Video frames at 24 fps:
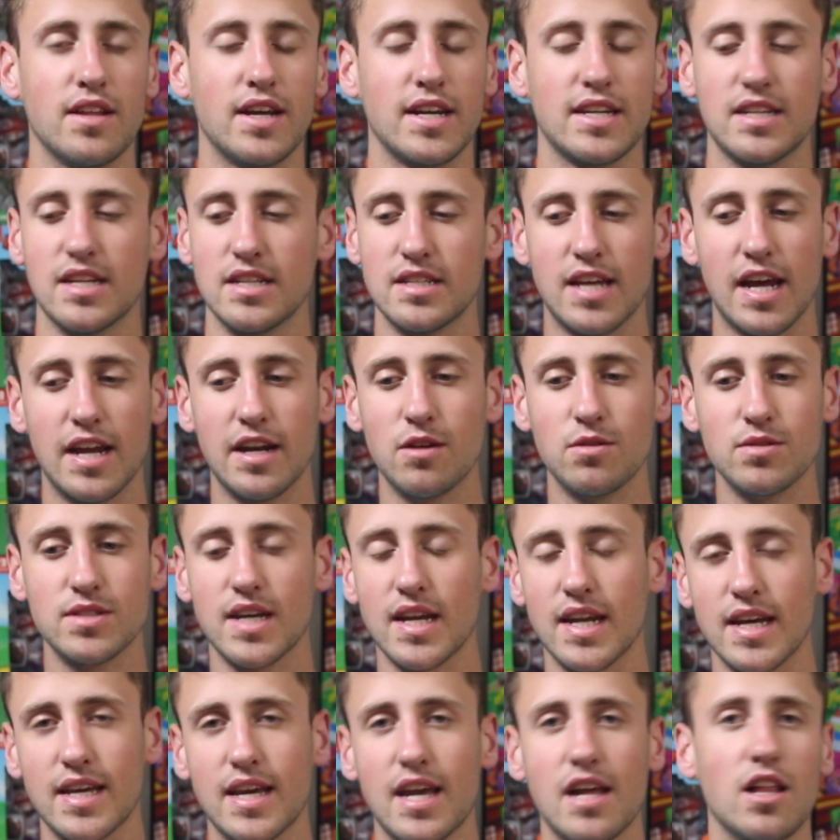Like, Nintendo's
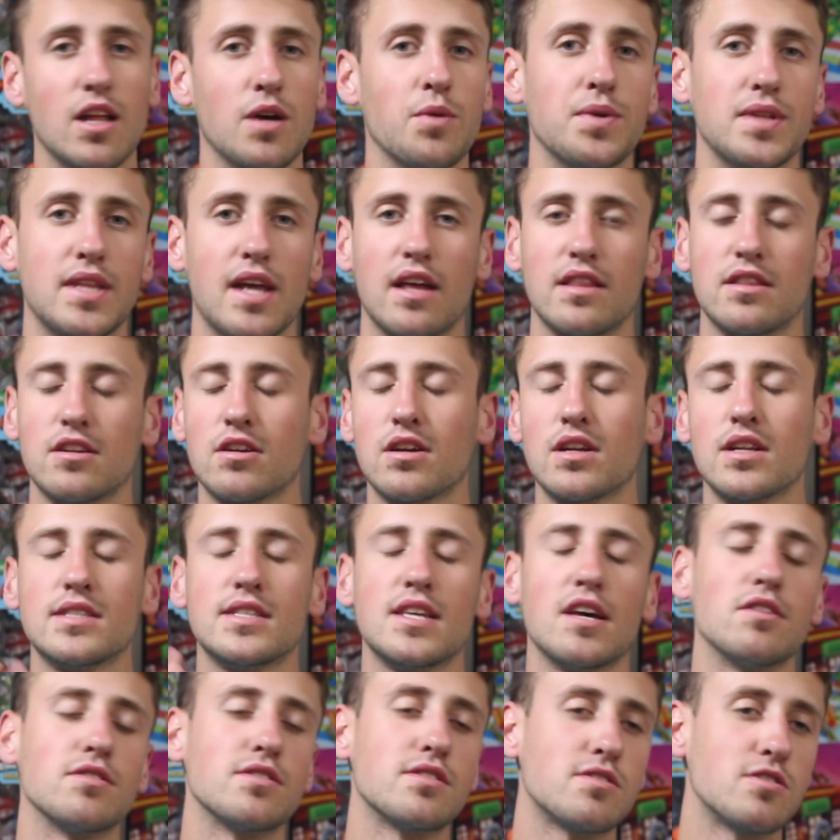gonna kill it with that. They're gonna
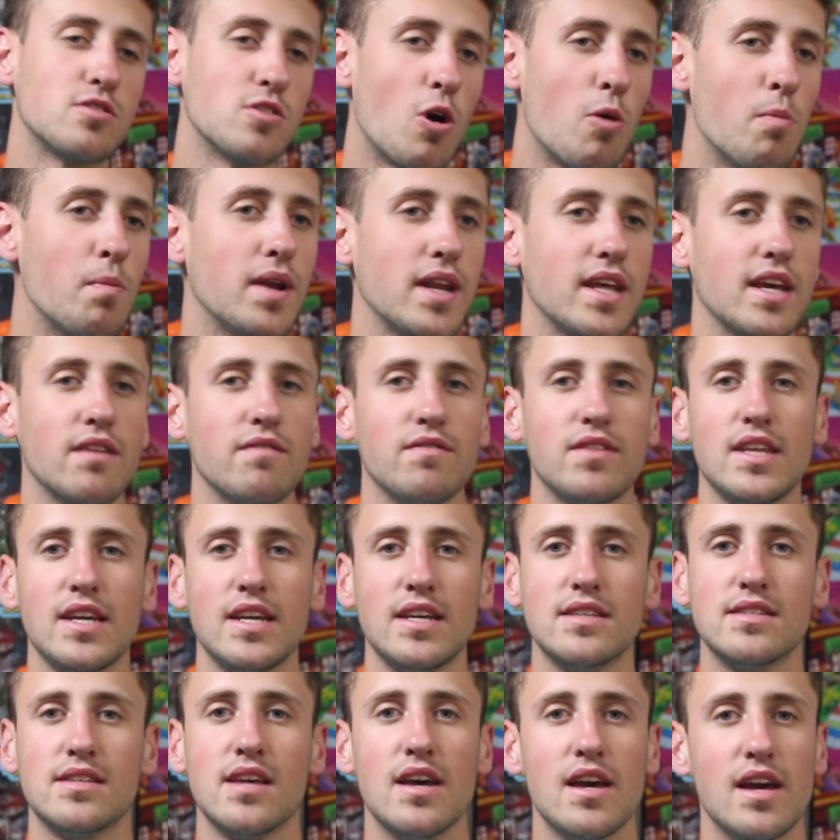sell so many of
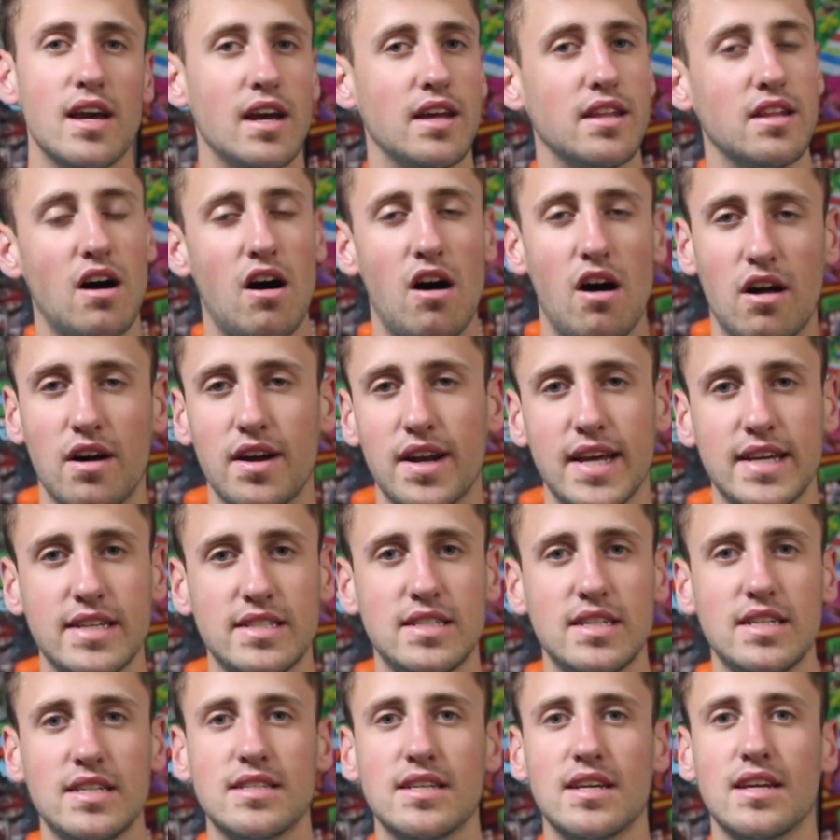these in the holiday
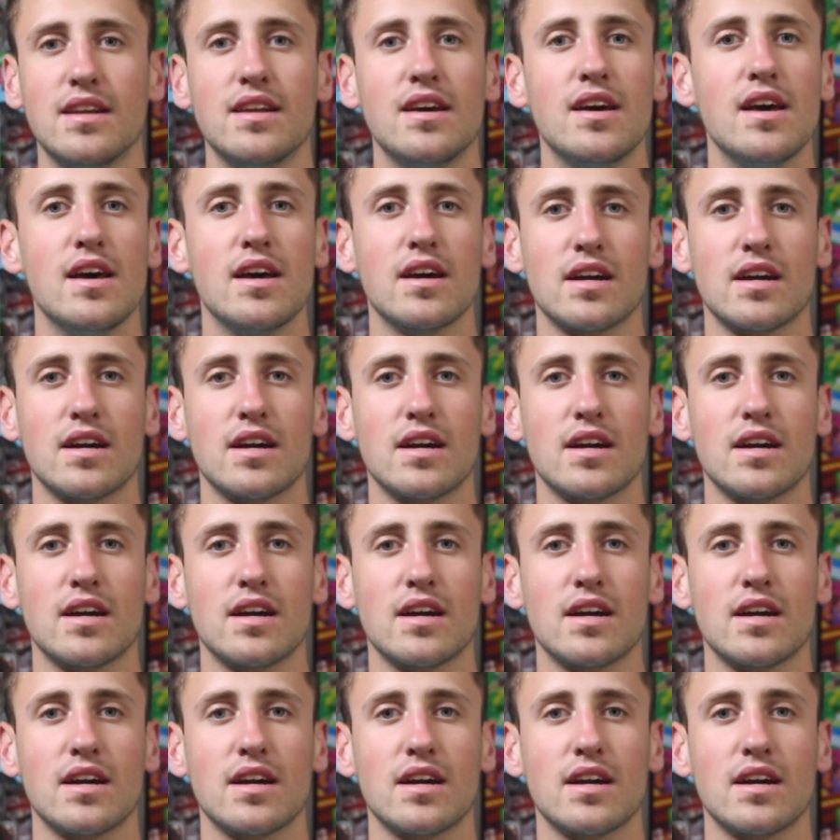season